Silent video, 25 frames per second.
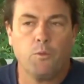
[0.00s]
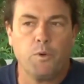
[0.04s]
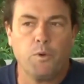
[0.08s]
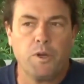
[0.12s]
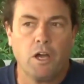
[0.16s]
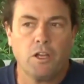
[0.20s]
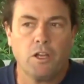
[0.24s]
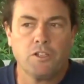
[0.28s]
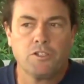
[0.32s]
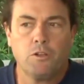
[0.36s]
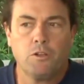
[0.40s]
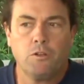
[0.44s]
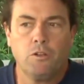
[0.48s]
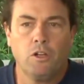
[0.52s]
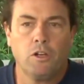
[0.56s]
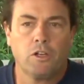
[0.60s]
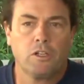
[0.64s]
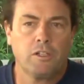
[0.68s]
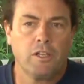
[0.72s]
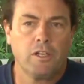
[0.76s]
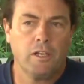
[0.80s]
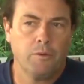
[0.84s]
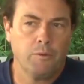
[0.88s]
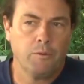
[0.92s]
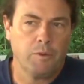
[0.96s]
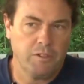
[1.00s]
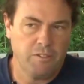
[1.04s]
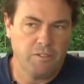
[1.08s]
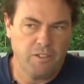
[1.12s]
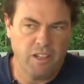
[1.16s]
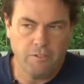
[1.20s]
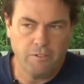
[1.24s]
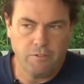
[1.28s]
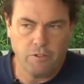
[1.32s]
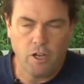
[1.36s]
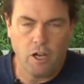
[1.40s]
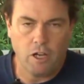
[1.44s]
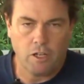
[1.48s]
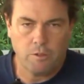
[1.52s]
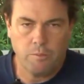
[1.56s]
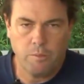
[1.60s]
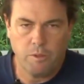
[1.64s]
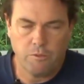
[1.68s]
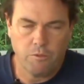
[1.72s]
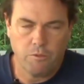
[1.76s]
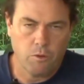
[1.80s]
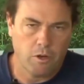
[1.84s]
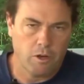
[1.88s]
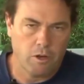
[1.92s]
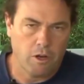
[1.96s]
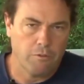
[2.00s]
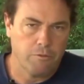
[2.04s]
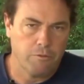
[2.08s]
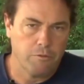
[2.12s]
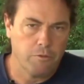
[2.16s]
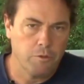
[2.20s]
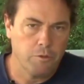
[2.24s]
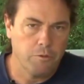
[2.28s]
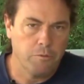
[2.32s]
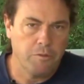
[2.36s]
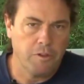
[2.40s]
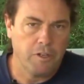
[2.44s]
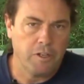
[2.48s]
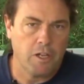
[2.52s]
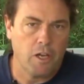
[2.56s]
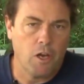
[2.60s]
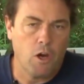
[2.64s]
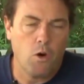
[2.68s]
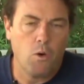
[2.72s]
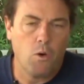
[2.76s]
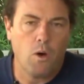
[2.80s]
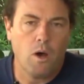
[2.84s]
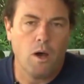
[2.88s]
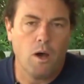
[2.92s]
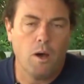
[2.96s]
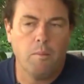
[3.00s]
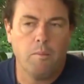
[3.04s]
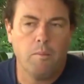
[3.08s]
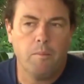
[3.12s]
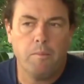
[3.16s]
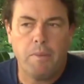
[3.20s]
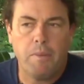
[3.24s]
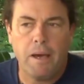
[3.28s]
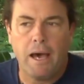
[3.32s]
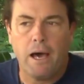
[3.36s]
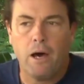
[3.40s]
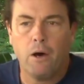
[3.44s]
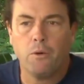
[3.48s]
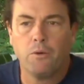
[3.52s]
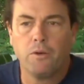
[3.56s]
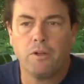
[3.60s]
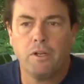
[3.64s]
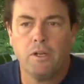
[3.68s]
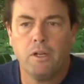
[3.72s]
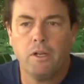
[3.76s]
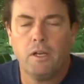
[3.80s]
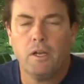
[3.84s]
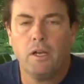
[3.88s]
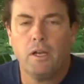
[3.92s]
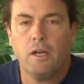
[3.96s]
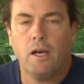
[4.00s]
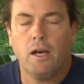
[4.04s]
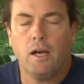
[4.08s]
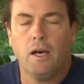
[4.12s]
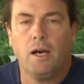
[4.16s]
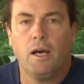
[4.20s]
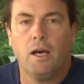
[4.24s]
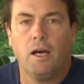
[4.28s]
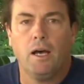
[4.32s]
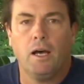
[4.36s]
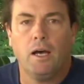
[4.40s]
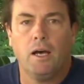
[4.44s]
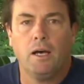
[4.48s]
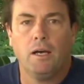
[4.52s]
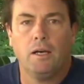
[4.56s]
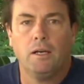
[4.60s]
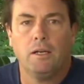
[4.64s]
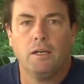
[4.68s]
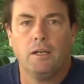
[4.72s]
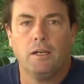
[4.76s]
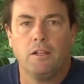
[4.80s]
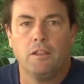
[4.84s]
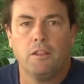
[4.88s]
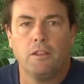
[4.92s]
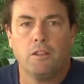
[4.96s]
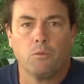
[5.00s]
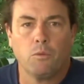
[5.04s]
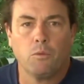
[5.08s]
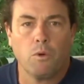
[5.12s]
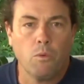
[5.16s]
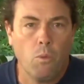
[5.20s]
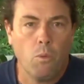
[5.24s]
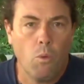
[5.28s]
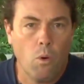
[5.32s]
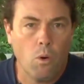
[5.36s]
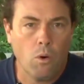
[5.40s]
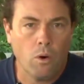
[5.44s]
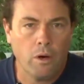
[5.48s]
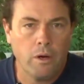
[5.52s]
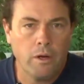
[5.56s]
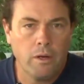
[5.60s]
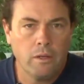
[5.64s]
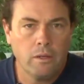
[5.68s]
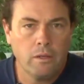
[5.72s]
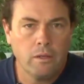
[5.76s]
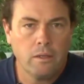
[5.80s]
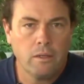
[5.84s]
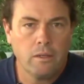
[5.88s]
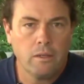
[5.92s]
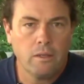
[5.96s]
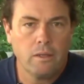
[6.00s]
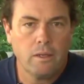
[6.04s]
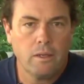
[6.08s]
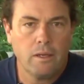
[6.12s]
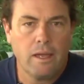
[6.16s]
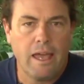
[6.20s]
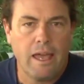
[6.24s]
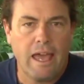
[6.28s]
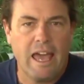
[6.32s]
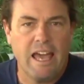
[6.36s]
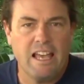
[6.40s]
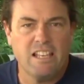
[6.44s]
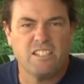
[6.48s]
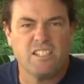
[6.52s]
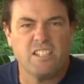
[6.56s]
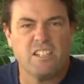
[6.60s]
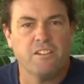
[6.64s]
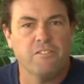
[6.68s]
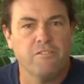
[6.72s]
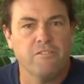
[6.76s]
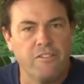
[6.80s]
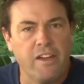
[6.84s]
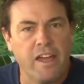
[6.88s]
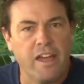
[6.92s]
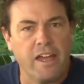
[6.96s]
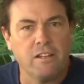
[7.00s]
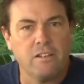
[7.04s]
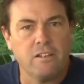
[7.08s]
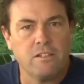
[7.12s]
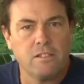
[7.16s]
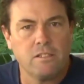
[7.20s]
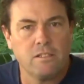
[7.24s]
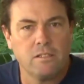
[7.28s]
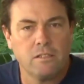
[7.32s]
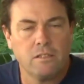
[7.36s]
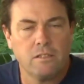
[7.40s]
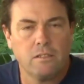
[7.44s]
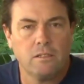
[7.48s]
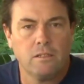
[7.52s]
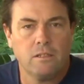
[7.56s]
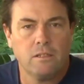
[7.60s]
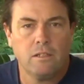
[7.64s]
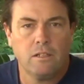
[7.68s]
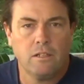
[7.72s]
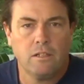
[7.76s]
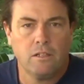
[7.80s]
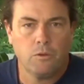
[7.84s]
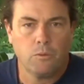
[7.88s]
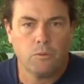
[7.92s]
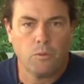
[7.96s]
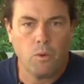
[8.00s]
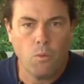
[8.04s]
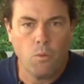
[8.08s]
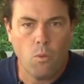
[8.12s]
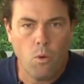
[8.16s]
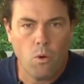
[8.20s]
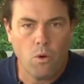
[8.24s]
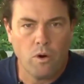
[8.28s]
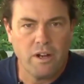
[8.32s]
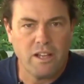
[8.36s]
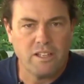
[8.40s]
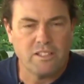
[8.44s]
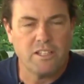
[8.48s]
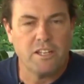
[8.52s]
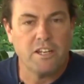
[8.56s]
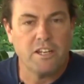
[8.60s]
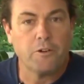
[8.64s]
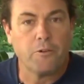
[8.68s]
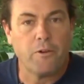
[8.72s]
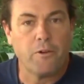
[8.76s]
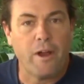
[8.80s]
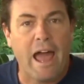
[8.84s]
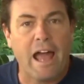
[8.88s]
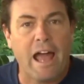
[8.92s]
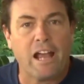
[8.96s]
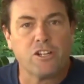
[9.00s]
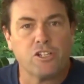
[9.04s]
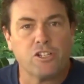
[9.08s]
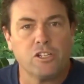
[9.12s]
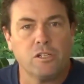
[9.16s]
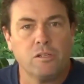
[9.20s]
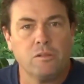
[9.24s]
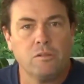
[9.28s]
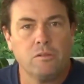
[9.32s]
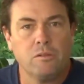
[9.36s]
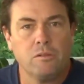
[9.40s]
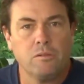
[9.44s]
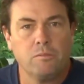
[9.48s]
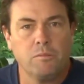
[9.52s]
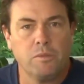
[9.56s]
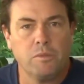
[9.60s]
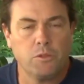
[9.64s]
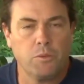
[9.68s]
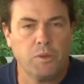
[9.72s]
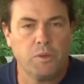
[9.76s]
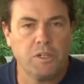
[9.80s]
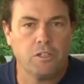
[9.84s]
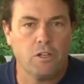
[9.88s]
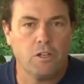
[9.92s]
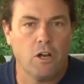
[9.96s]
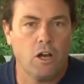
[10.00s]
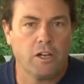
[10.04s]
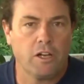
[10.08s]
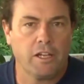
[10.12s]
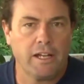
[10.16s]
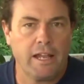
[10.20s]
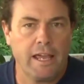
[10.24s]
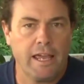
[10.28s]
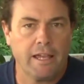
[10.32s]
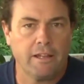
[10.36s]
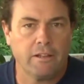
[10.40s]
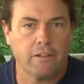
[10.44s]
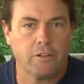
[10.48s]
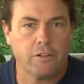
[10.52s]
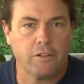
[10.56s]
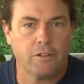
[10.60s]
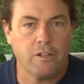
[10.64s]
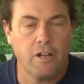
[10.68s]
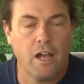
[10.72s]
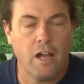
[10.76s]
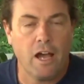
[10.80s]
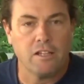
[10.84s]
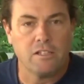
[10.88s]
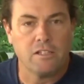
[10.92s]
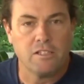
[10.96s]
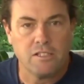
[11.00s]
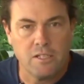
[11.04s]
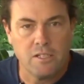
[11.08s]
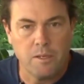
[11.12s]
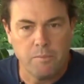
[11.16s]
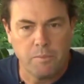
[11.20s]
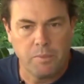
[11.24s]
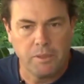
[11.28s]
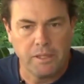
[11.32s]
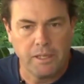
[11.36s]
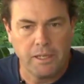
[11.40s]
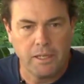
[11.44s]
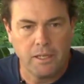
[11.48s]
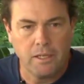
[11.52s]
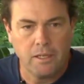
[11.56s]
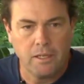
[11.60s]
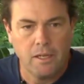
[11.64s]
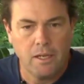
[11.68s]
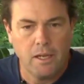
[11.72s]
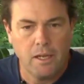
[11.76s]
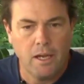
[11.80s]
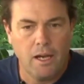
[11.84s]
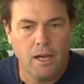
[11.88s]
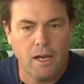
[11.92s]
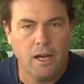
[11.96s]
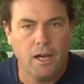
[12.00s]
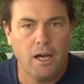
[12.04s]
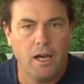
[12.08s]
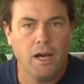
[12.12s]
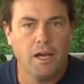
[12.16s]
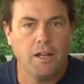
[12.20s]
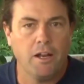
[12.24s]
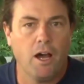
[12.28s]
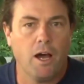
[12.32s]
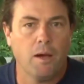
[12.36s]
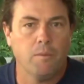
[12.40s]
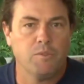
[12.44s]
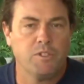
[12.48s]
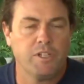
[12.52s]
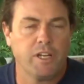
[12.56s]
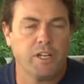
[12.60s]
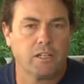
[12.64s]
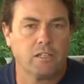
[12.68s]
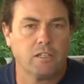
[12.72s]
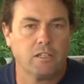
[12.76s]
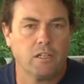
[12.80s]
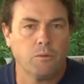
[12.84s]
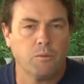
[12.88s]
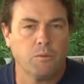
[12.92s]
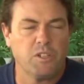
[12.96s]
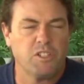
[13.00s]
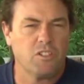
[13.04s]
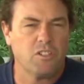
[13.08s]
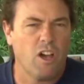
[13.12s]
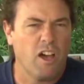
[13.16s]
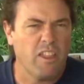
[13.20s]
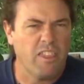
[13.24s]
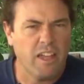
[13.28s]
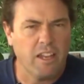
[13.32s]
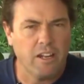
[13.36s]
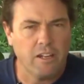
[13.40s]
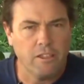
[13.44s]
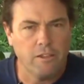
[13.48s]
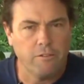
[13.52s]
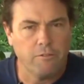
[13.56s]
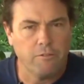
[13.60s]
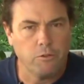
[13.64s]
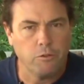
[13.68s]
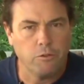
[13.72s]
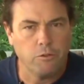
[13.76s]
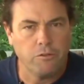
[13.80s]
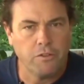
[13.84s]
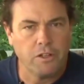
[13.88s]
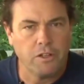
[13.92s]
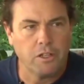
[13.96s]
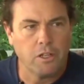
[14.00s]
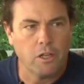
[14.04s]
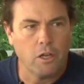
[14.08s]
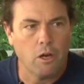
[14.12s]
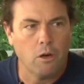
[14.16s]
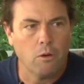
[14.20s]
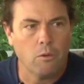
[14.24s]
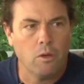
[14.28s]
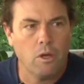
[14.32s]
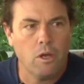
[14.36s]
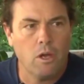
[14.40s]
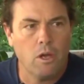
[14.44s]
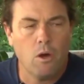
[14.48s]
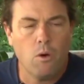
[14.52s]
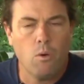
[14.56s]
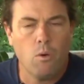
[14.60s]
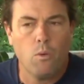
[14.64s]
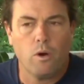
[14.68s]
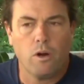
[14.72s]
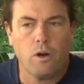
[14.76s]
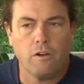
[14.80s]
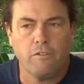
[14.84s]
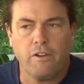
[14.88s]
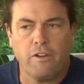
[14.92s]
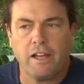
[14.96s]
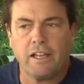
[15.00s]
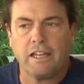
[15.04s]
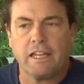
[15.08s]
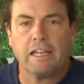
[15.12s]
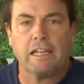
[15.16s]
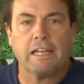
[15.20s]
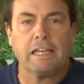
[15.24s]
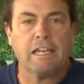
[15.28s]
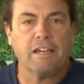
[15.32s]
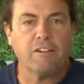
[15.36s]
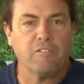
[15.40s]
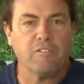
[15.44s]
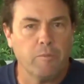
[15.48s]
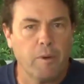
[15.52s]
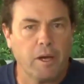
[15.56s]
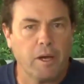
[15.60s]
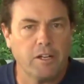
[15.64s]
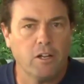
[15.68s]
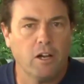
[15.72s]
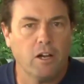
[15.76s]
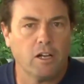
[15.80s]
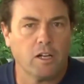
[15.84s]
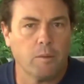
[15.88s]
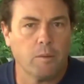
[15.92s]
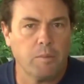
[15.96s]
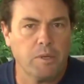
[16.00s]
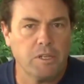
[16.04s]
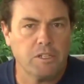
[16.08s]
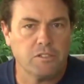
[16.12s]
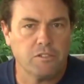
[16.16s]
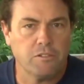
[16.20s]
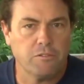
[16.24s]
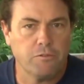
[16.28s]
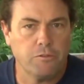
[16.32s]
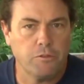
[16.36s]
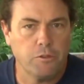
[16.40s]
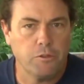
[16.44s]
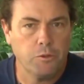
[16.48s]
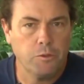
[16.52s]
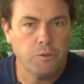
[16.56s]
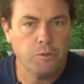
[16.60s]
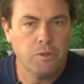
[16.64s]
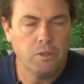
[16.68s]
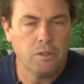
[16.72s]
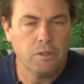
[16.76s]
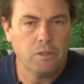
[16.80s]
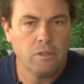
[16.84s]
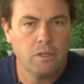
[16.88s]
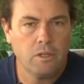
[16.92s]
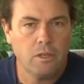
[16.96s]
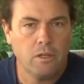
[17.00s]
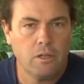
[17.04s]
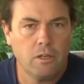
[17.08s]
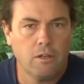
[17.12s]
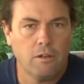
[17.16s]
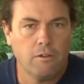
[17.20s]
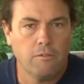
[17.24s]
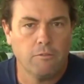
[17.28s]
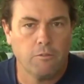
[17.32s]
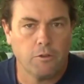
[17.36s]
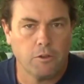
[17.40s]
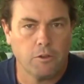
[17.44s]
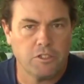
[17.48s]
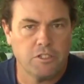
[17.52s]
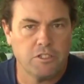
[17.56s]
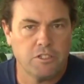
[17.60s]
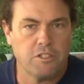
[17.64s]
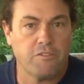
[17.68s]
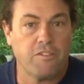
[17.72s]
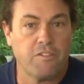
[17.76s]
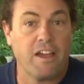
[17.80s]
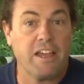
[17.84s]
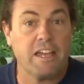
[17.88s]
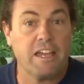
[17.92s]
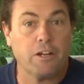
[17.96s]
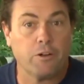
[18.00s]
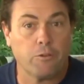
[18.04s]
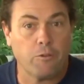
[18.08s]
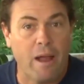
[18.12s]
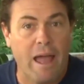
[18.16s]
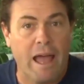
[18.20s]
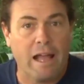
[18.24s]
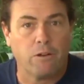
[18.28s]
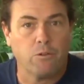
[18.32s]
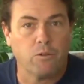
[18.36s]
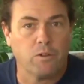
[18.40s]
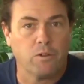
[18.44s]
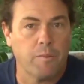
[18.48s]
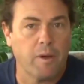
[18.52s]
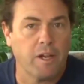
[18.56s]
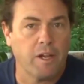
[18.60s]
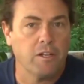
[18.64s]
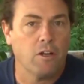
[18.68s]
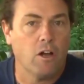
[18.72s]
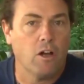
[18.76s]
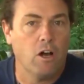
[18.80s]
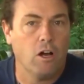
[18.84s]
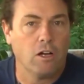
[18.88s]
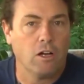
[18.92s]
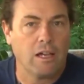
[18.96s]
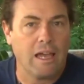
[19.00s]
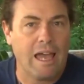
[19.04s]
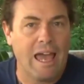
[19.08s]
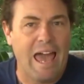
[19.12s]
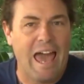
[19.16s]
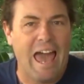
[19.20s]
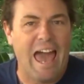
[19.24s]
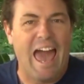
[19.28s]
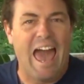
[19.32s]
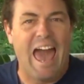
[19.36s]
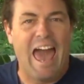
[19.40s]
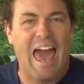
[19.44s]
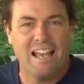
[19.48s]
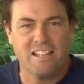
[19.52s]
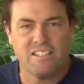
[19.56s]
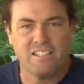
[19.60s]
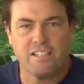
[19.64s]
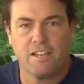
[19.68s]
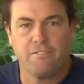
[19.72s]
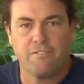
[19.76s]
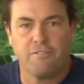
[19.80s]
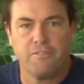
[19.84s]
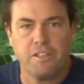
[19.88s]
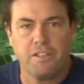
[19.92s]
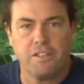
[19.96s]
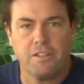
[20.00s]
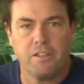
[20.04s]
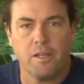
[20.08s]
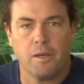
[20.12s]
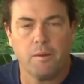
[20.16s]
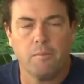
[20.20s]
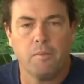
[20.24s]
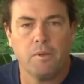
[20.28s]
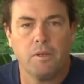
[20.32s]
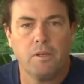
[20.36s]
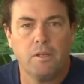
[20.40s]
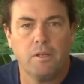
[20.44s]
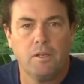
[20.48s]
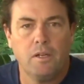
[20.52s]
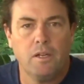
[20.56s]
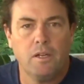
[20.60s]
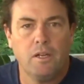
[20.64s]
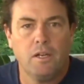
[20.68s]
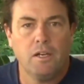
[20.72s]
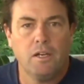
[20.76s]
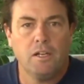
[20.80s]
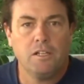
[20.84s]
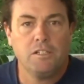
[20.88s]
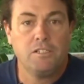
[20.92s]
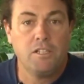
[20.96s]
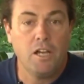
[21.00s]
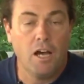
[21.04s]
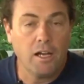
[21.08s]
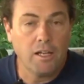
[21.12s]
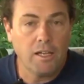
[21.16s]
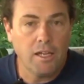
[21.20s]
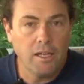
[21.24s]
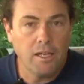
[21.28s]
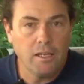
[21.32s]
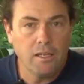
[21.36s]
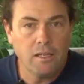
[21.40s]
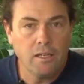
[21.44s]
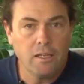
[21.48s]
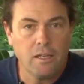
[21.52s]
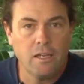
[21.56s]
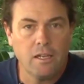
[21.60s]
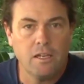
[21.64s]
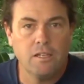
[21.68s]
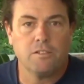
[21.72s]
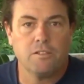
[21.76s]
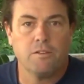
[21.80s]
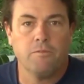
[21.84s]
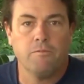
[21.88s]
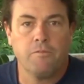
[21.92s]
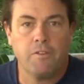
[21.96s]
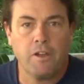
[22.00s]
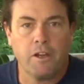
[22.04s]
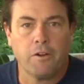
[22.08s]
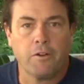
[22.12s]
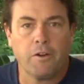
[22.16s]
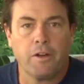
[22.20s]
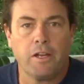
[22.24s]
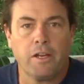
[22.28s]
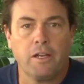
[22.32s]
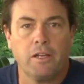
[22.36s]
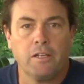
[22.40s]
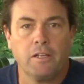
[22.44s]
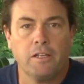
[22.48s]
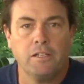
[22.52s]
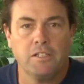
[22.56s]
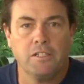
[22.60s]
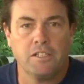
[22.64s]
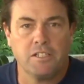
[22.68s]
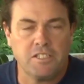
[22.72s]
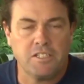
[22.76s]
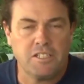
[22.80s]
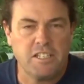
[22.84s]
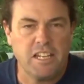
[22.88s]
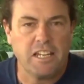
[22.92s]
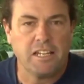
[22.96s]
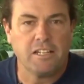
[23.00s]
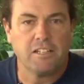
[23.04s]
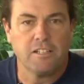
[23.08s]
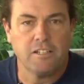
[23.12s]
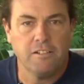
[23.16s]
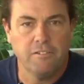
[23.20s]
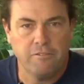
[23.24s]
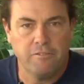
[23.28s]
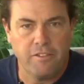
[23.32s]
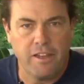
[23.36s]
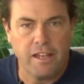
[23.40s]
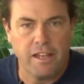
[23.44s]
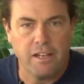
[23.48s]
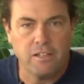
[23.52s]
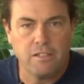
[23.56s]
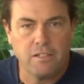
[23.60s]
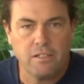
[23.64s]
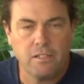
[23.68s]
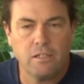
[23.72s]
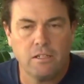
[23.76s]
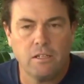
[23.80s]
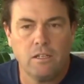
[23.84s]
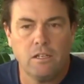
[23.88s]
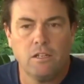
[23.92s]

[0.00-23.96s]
We also looked, and we have talked before in our food video, about the reward as an event, the reward as an interaction between dog and handler, not simply an object. And we saw that in the food video, where if I give my dog a piece of food versus if I interact with my dog as I feed them. Tugging is a very distinct event.